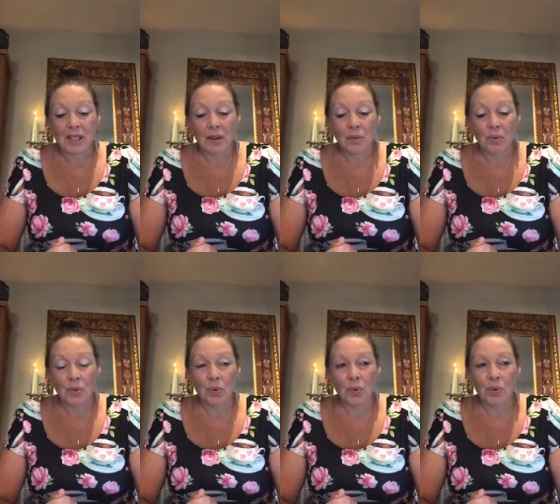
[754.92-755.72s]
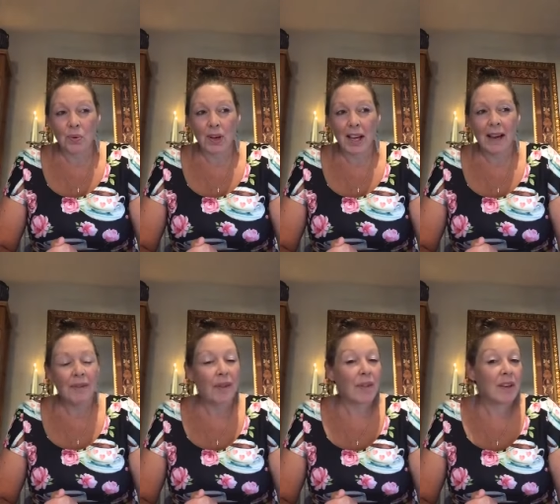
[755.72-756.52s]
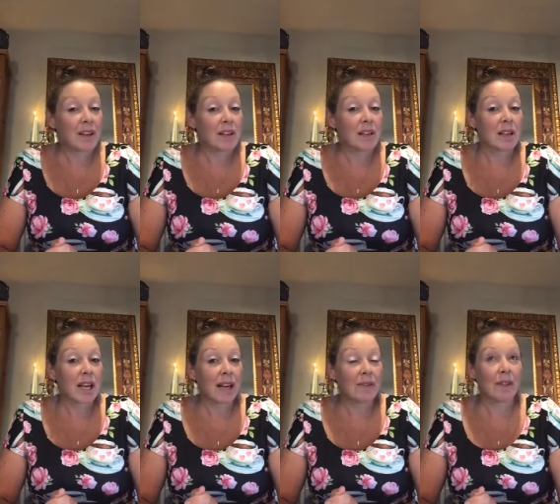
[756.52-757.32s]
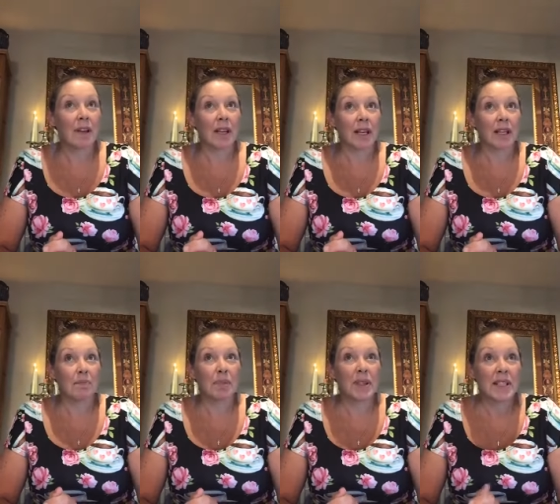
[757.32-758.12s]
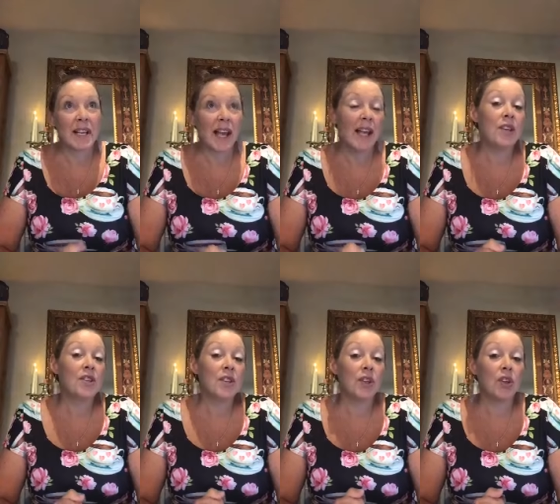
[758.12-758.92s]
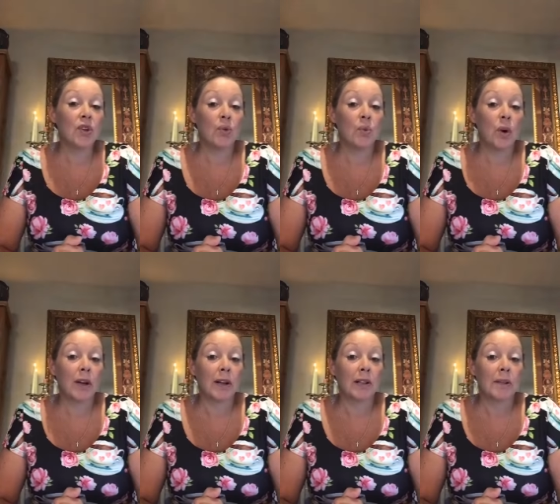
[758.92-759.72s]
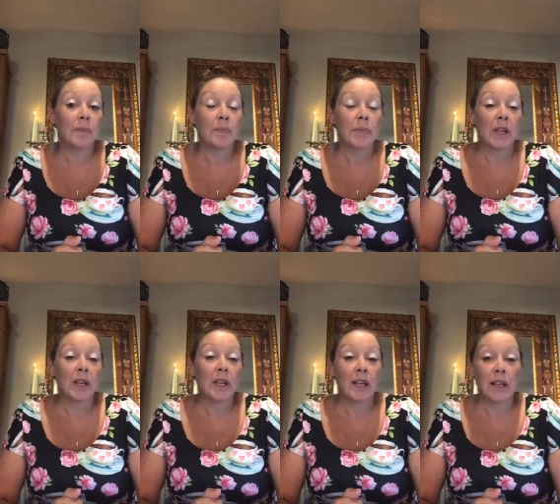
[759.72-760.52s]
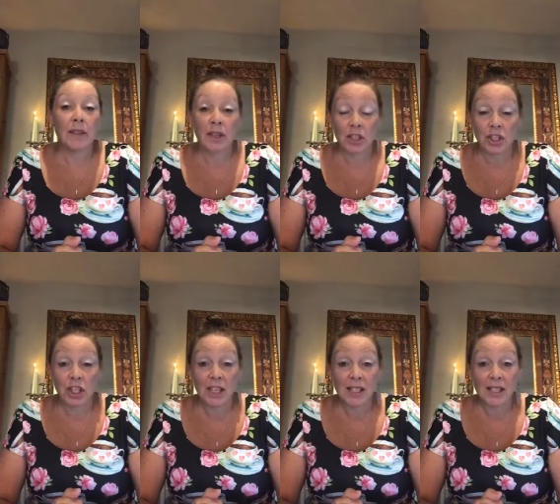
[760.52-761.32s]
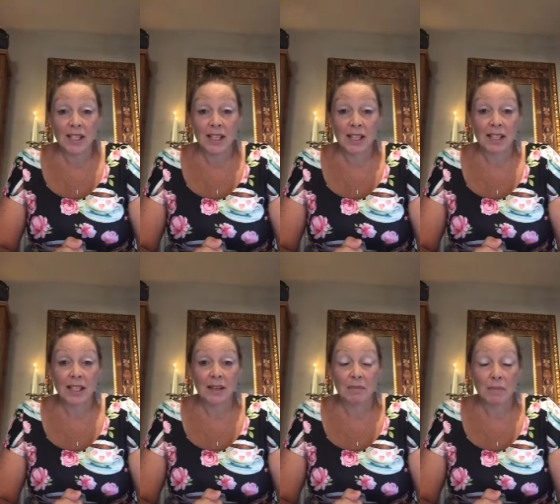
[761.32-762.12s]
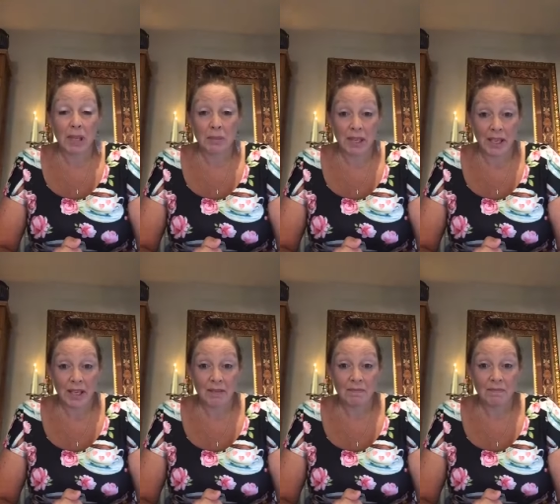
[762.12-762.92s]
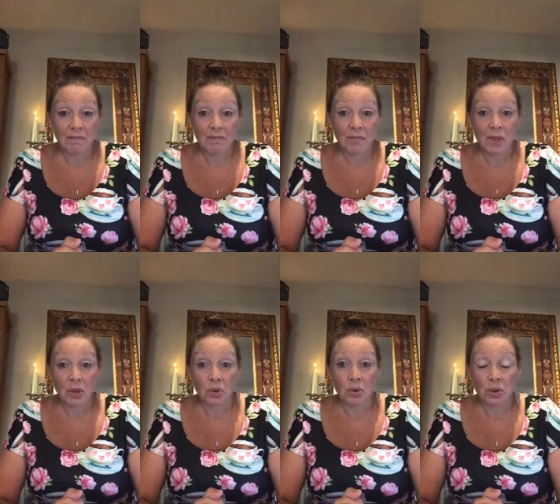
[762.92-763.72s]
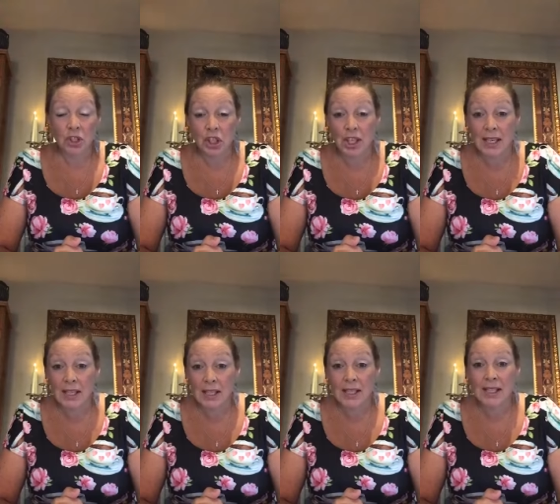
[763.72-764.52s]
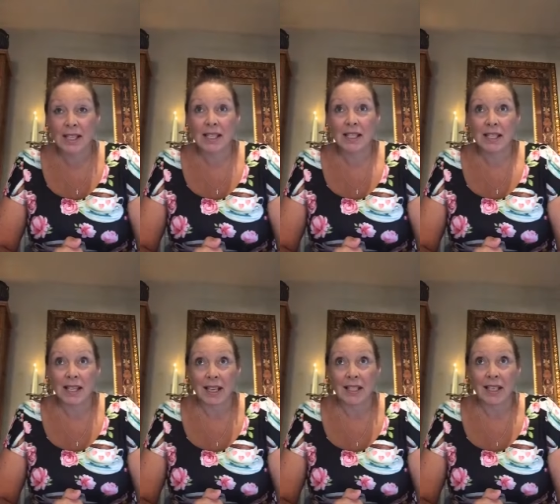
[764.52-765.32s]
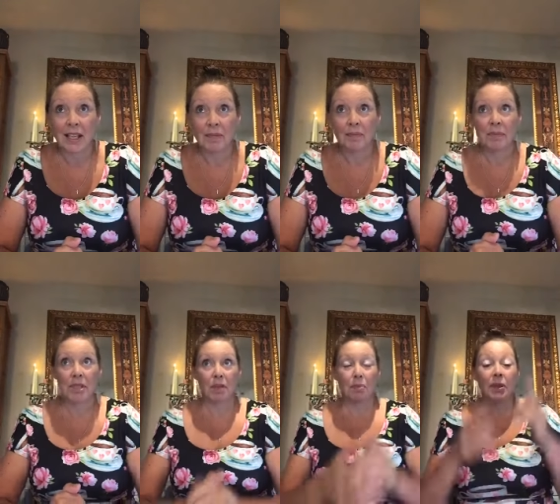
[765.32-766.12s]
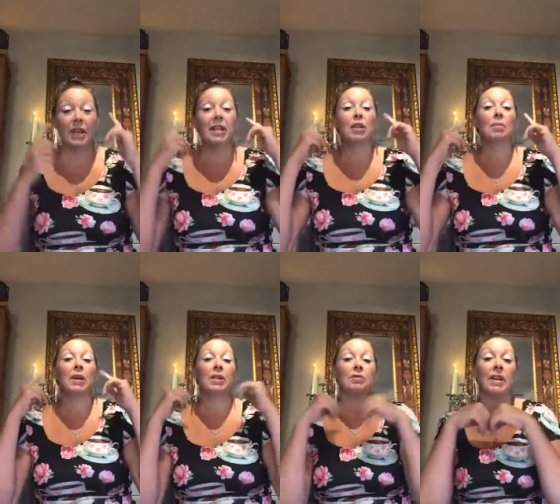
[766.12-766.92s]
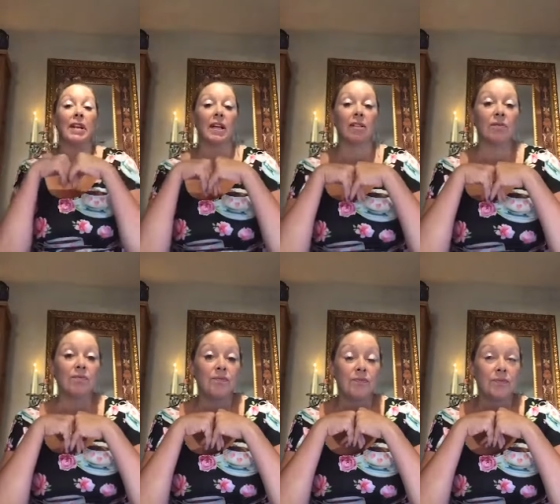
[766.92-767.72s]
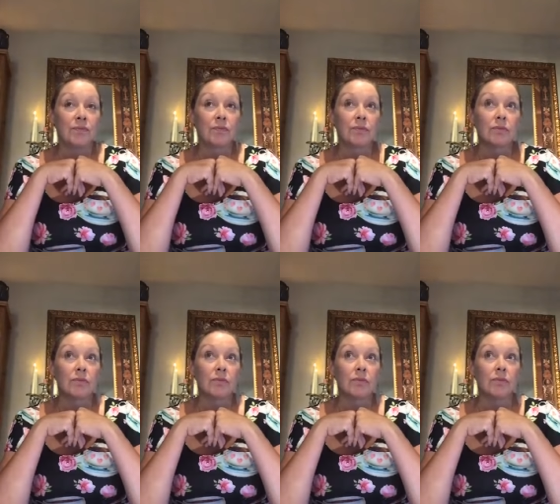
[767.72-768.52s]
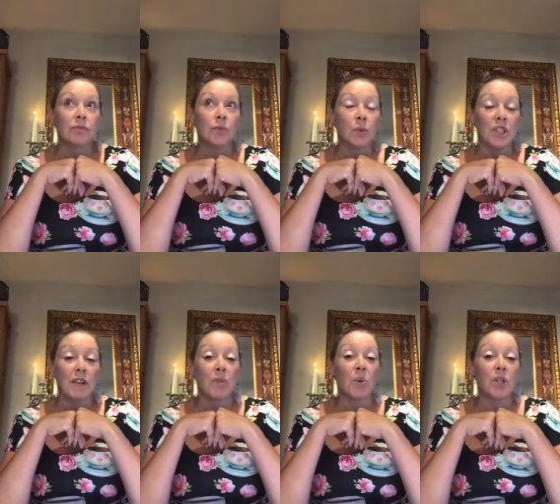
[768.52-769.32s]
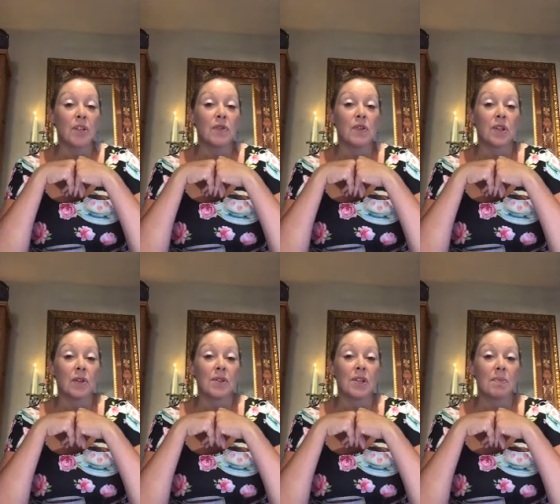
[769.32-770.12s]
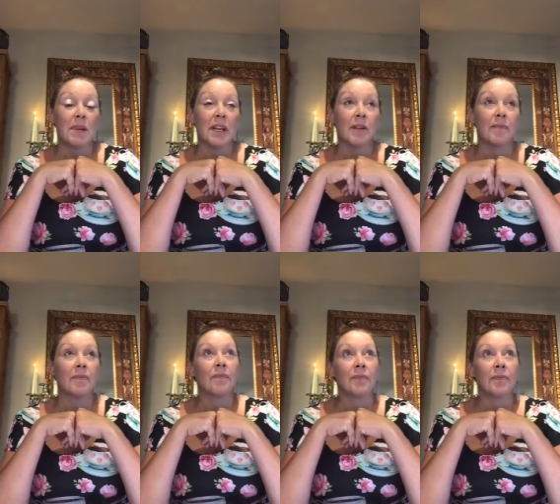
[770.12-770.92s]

so have a think, have a think, and pretend that you were either Jesus's mummy or Jesus's daddy. So put that in your mind right now, whichever one you've chosen to be.